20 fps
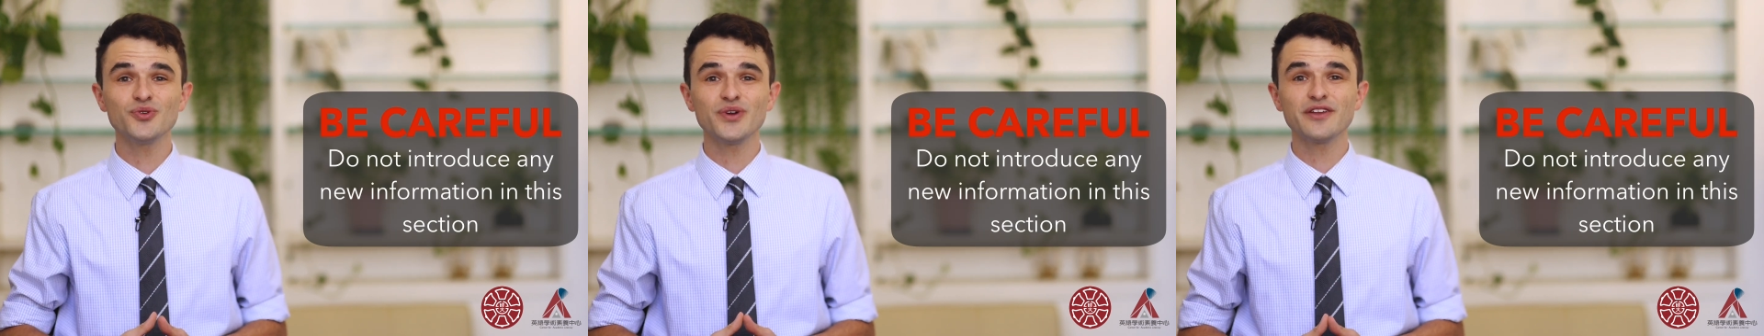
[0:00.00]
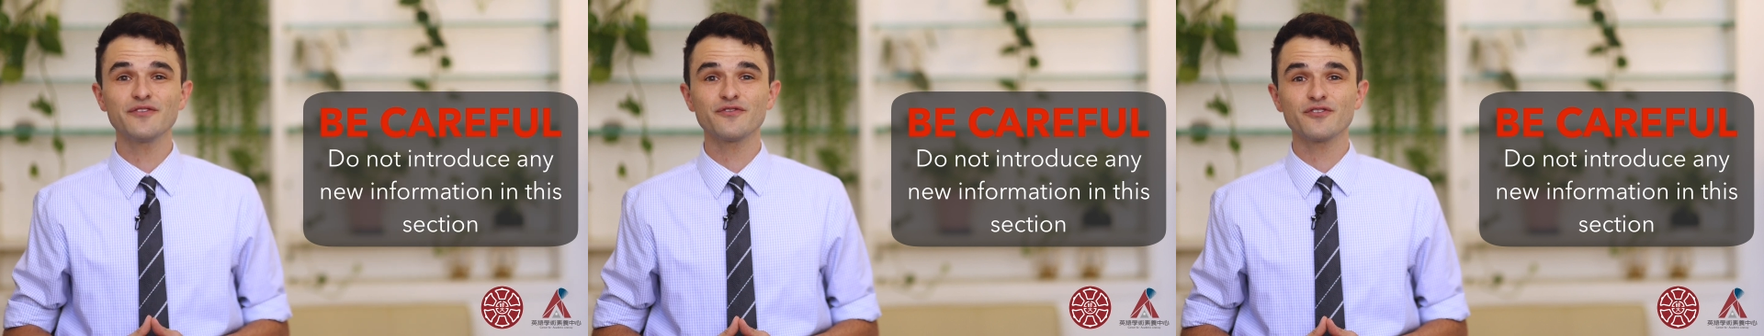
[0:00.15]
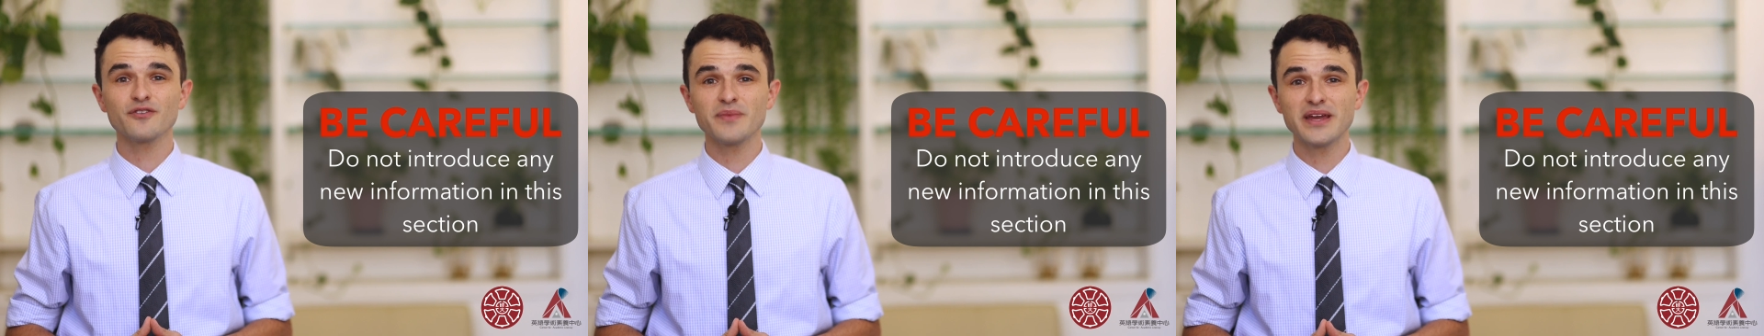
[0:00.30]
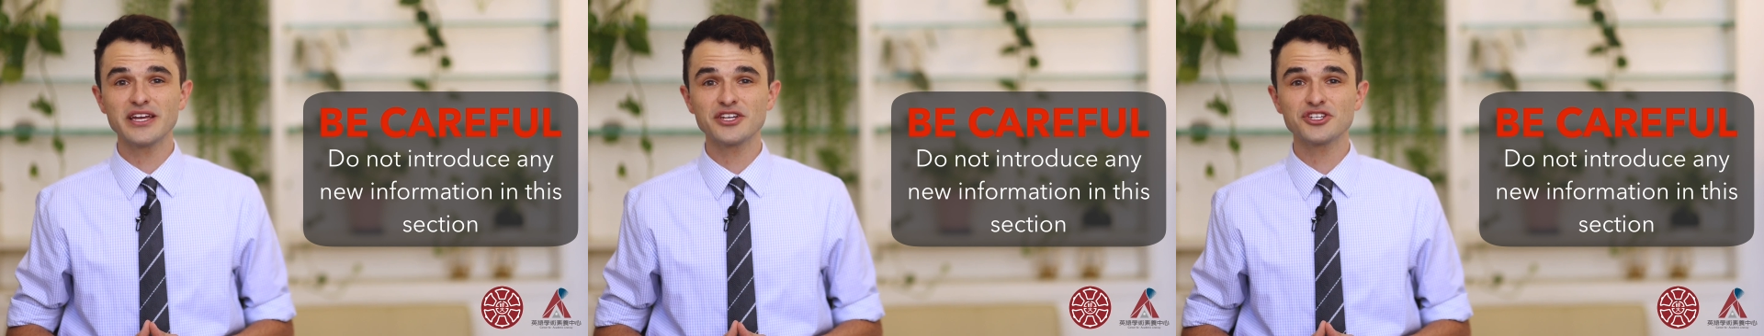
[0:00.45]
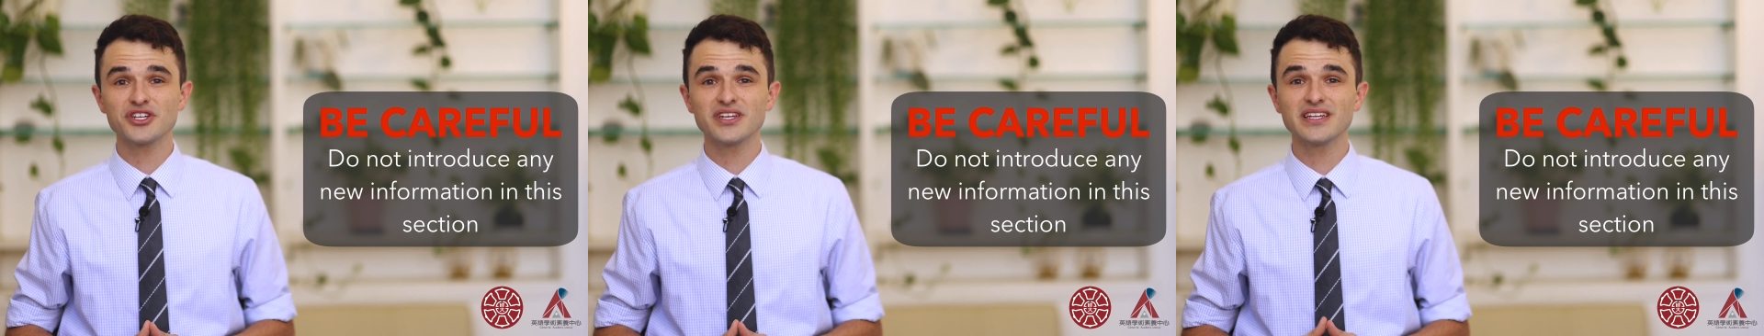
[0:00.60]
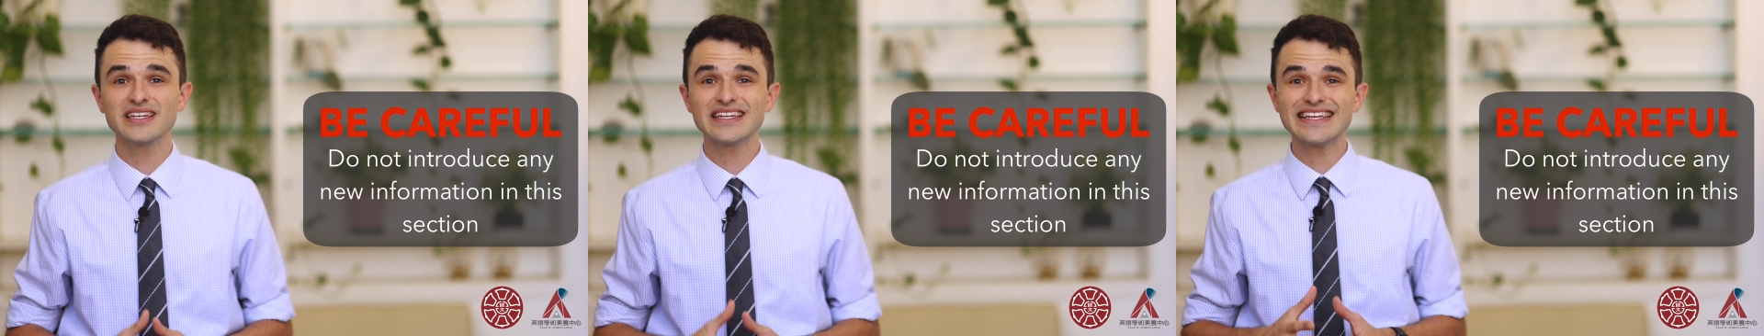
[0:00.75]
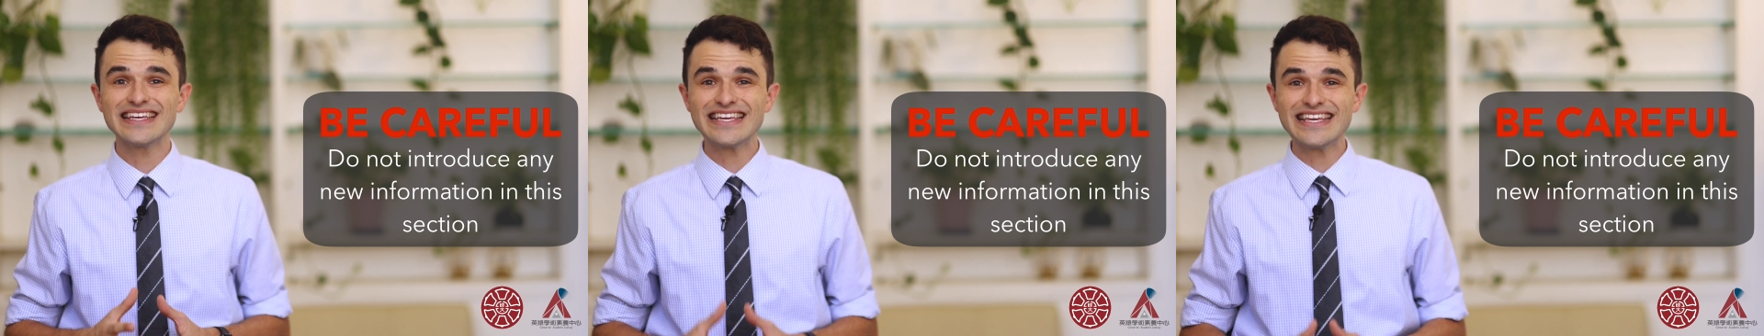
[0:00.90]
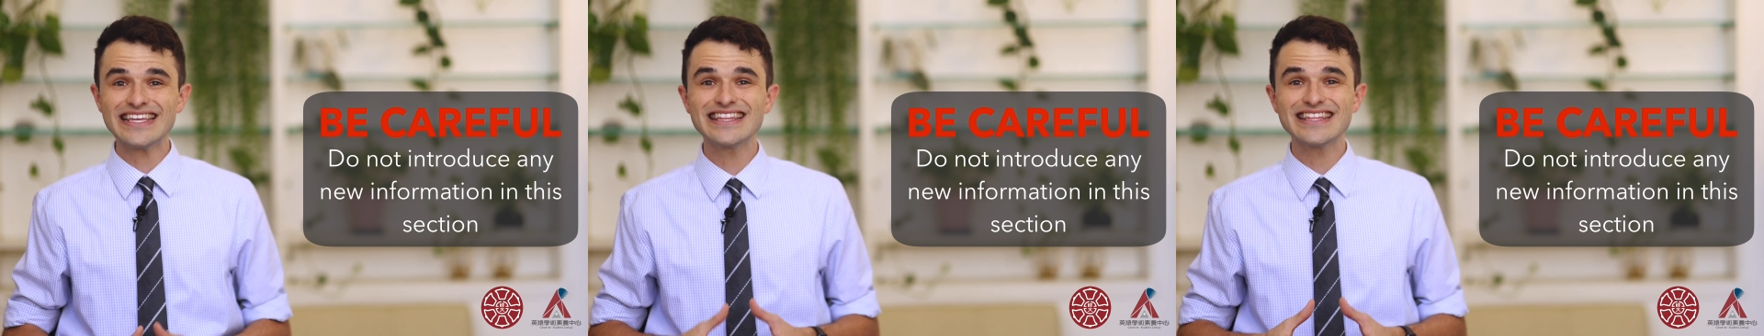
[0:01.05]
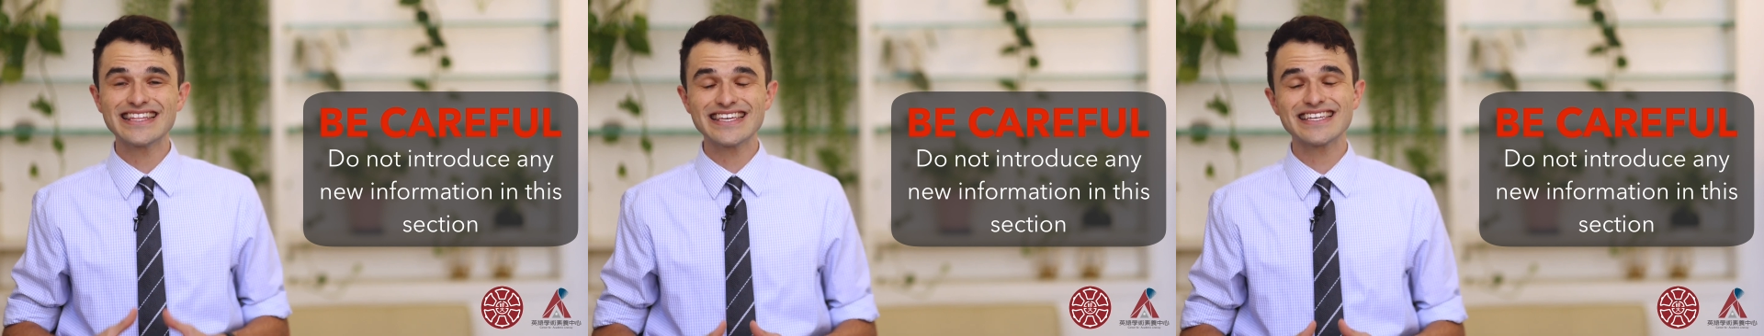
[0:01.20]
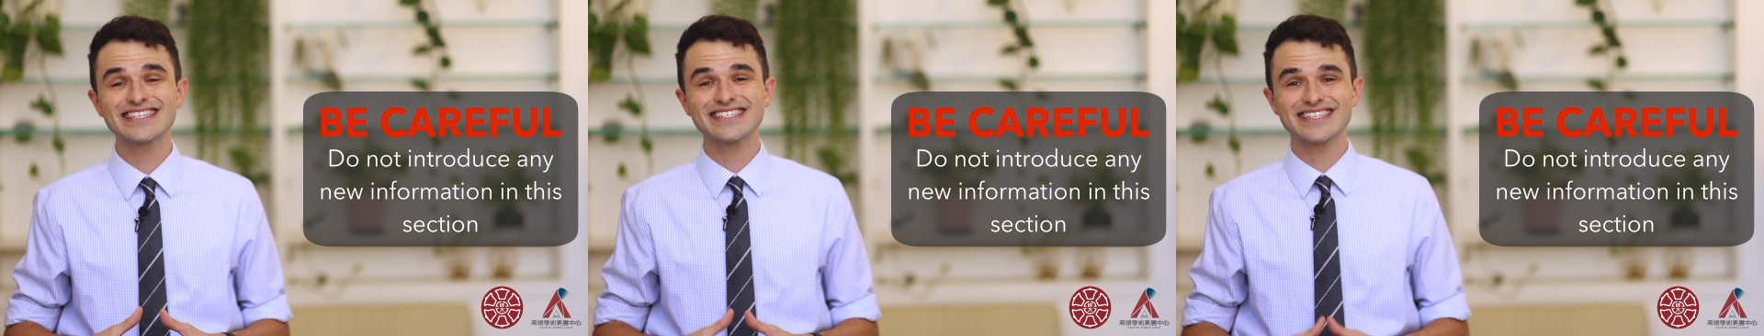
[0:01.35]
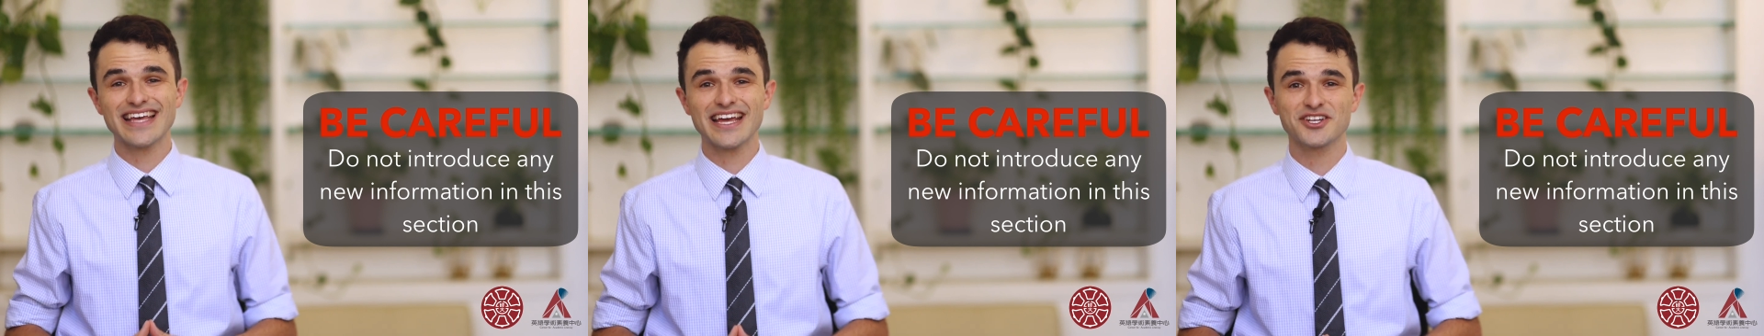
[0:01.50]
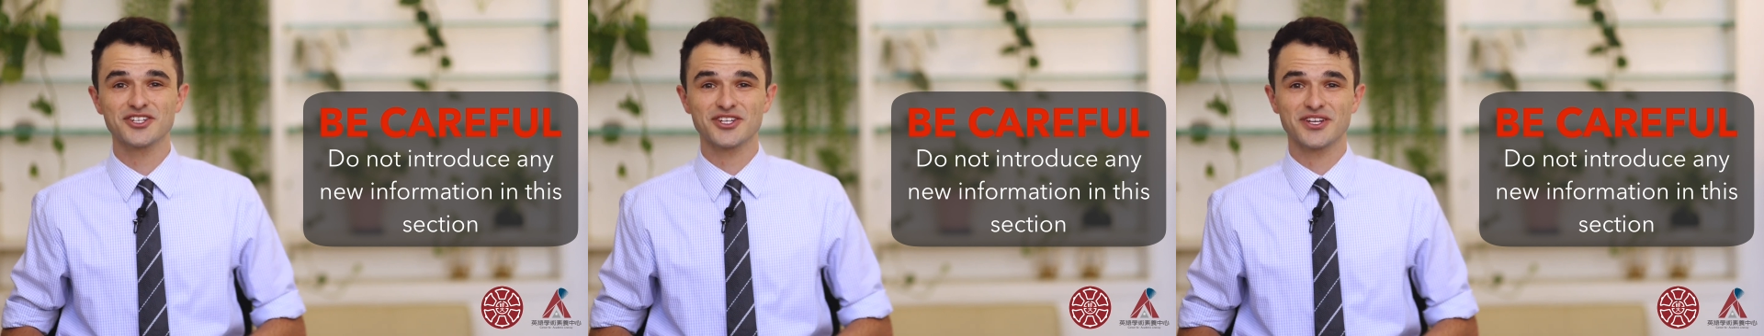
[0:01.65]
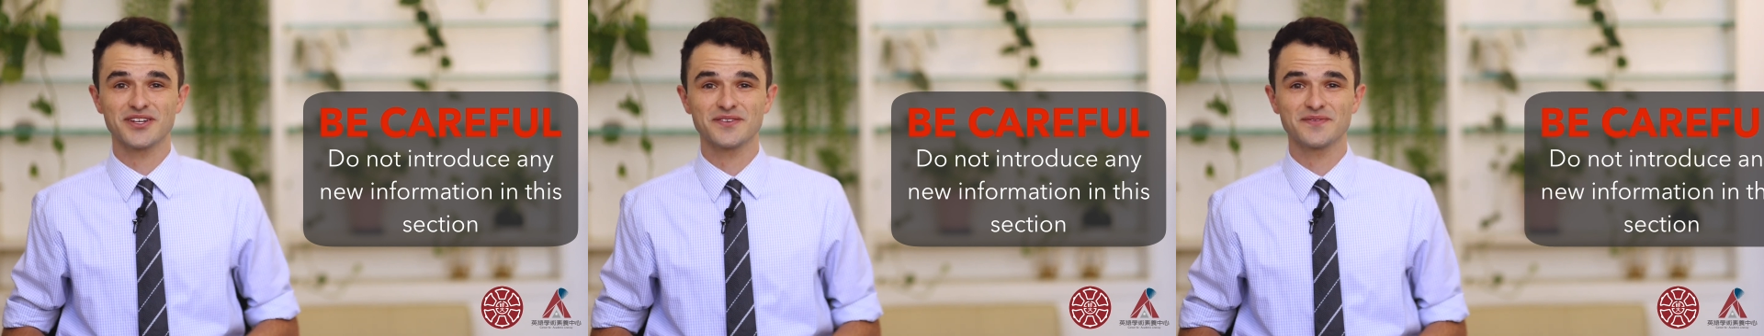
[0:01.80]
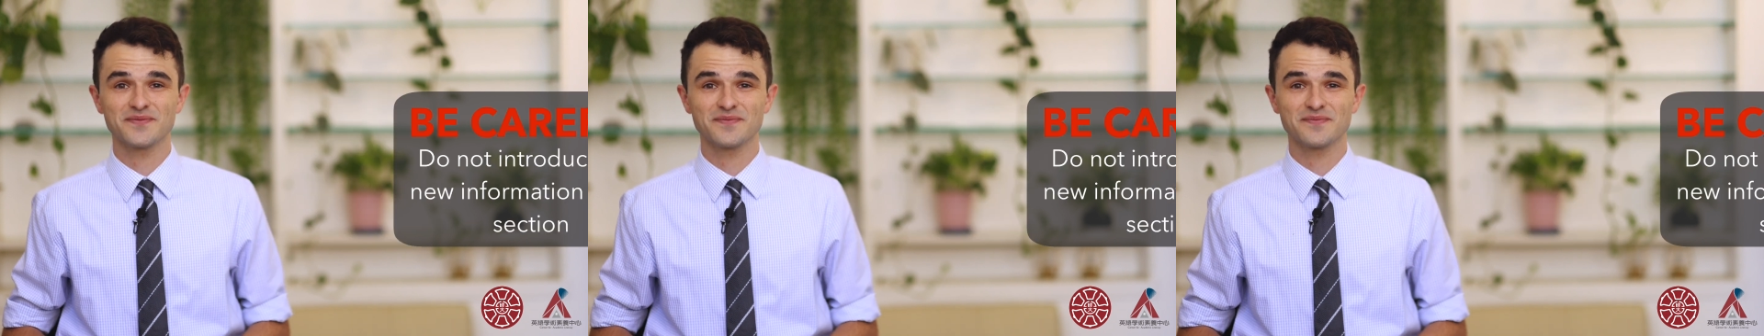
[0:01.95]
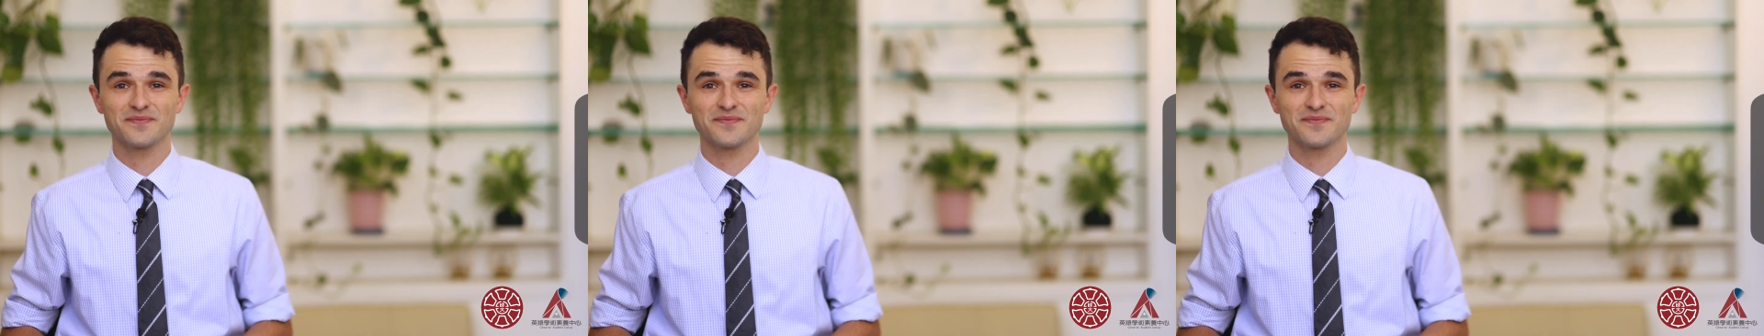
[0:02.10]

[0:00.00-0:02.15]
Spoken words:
information in this section.